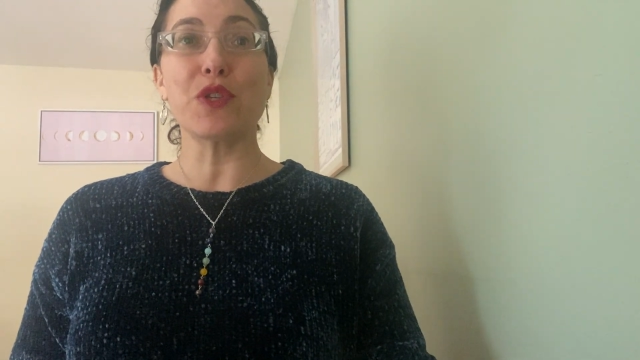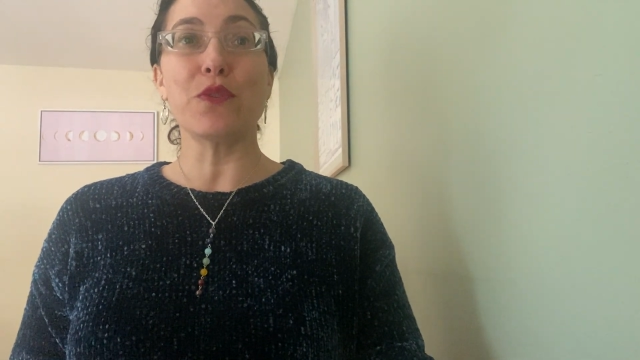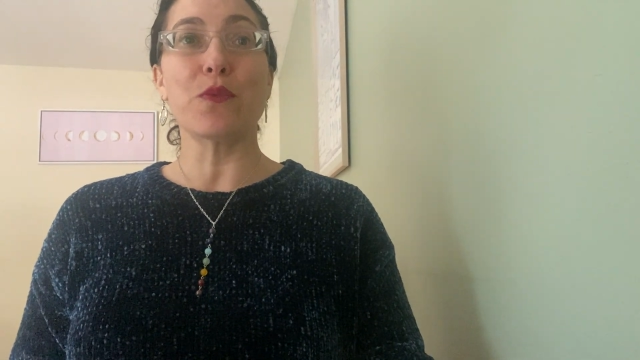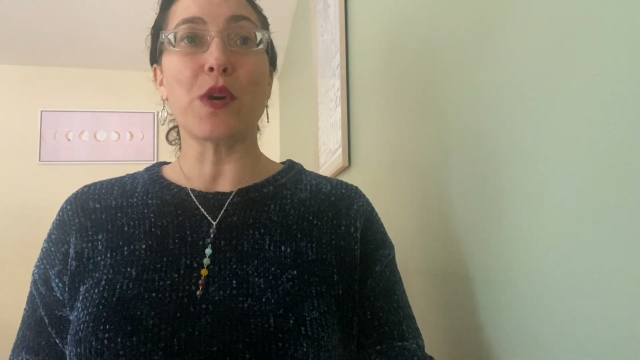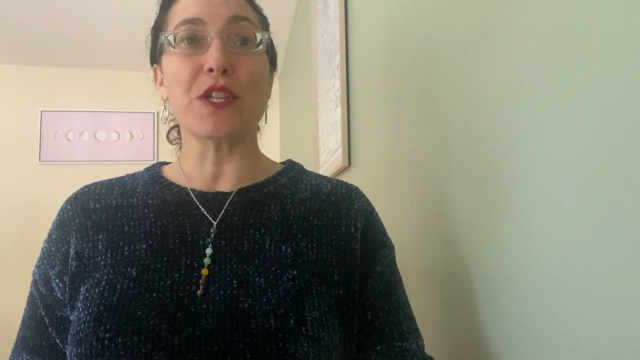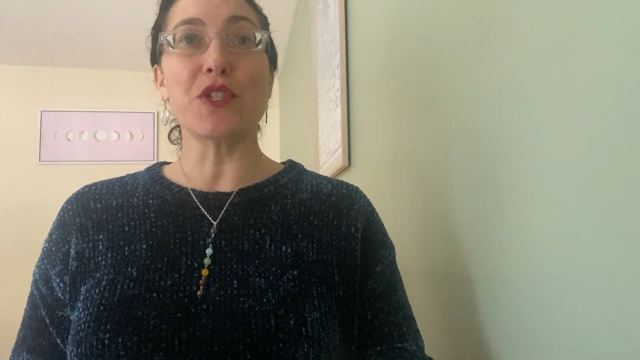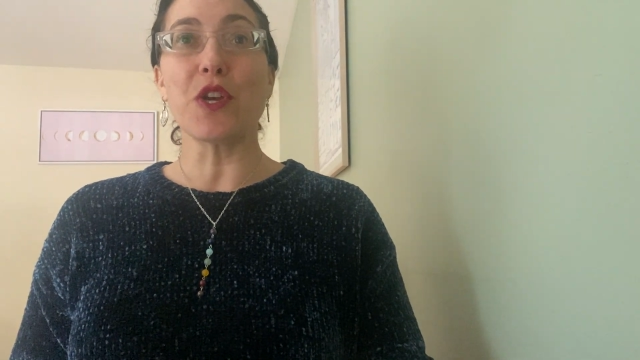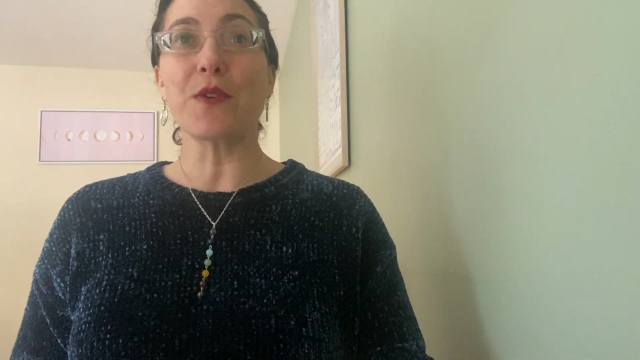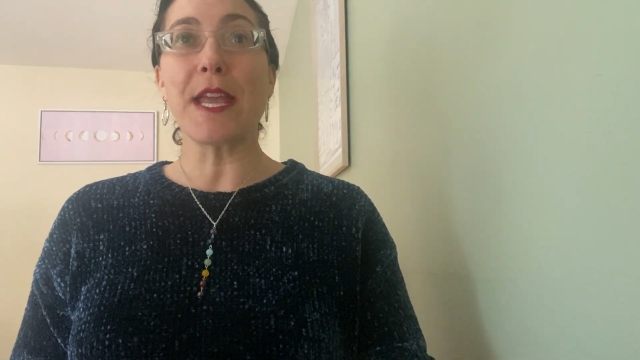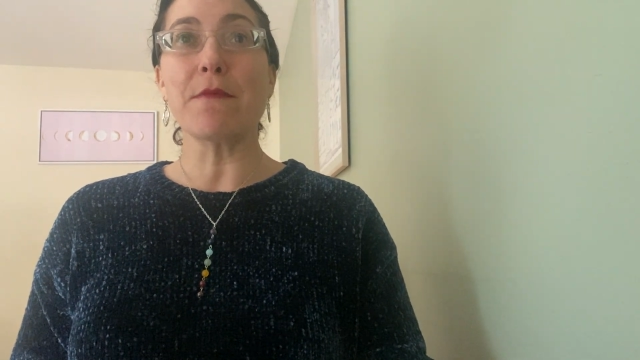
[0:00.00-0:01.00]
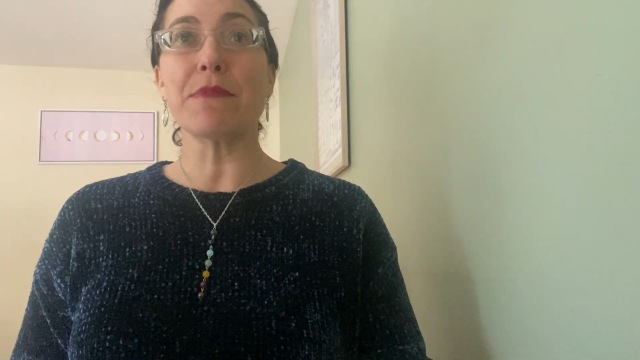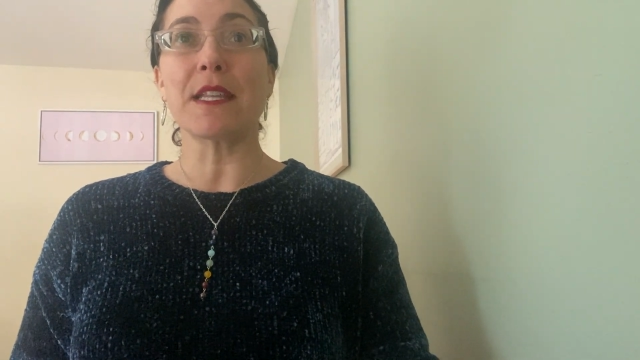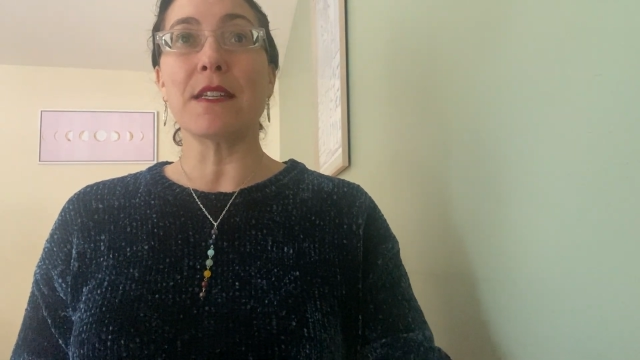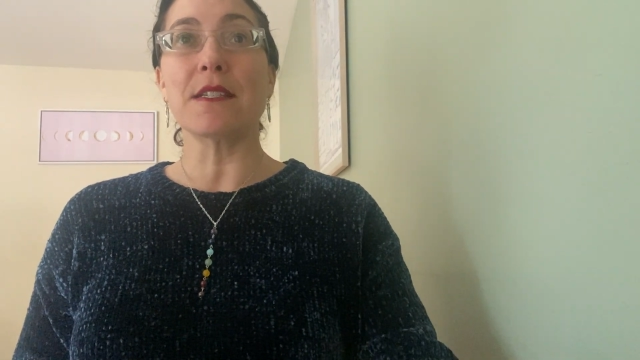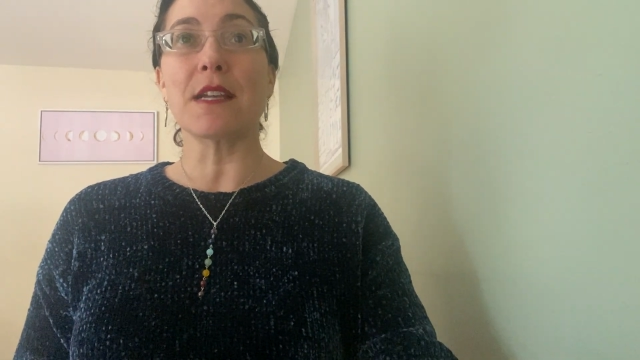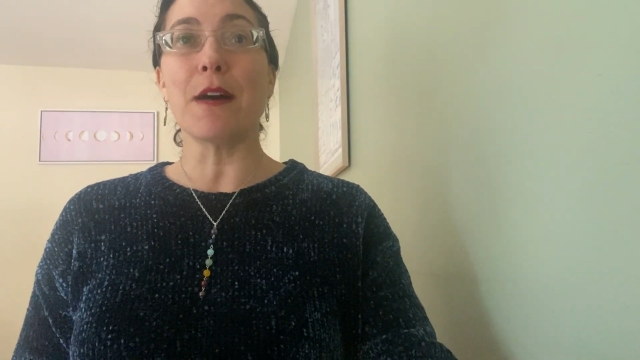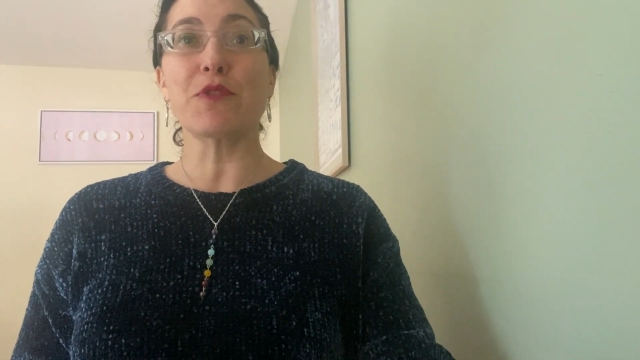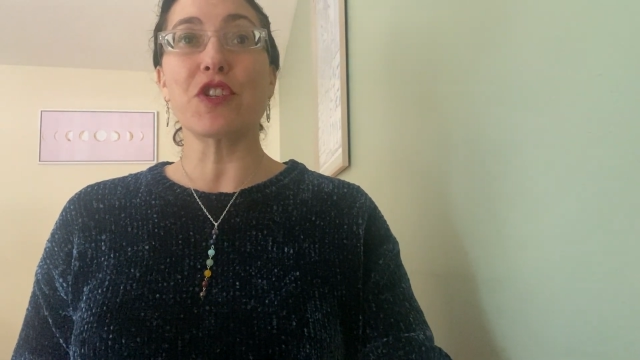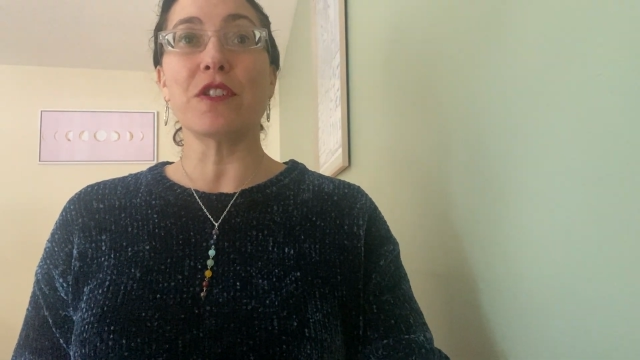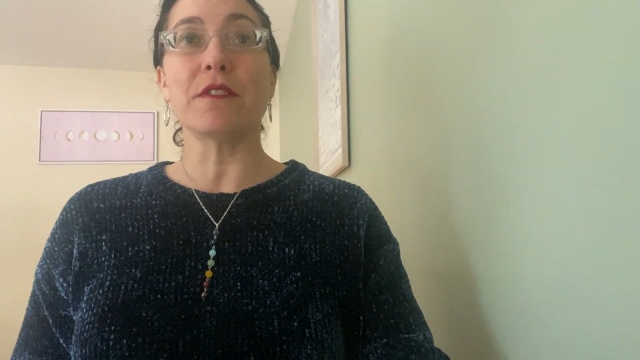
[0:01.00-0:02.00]
to and want to donate, but that is
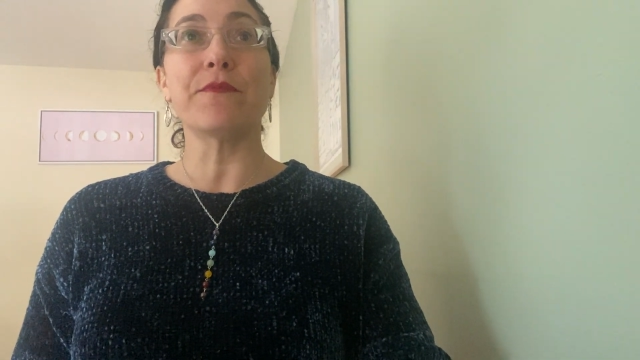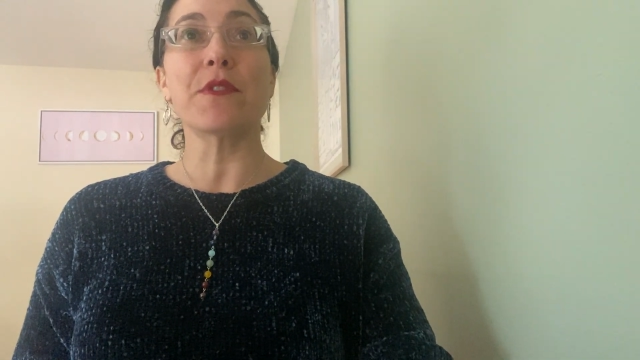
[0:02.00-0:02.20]
optional.